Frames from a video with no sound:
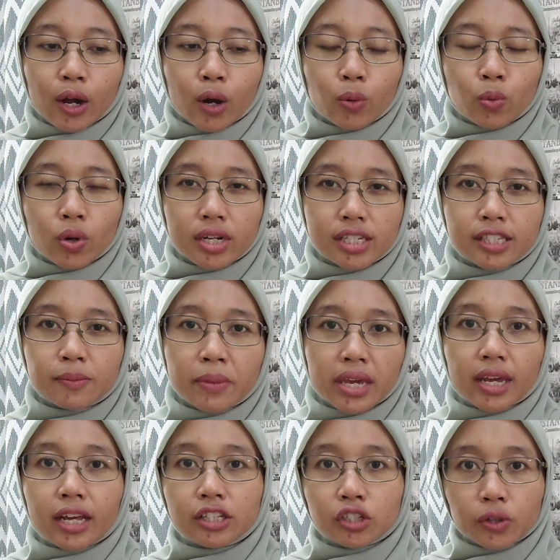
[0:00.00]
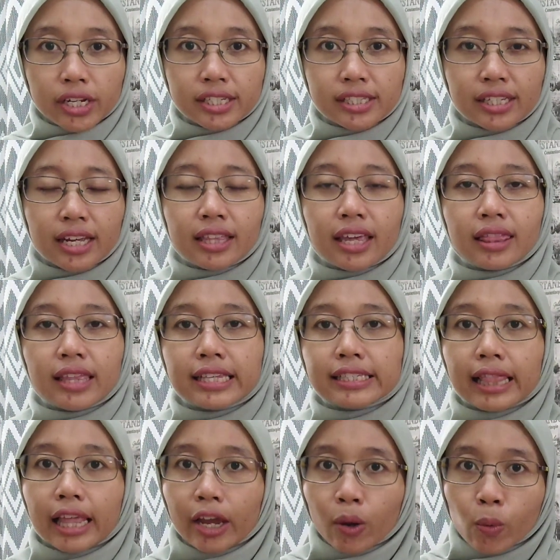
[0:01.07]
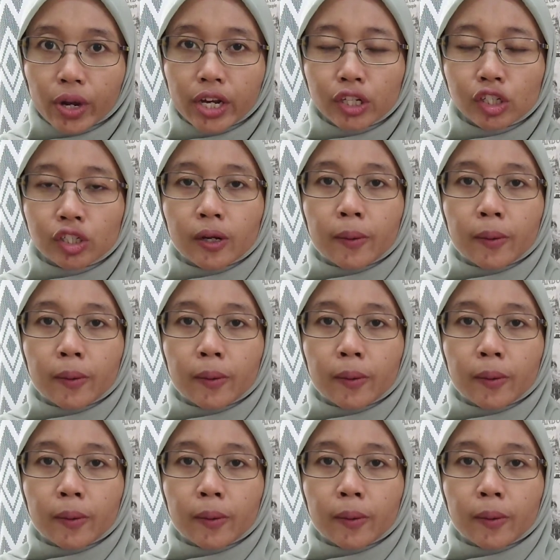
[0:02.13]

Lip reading: was being interested in this language.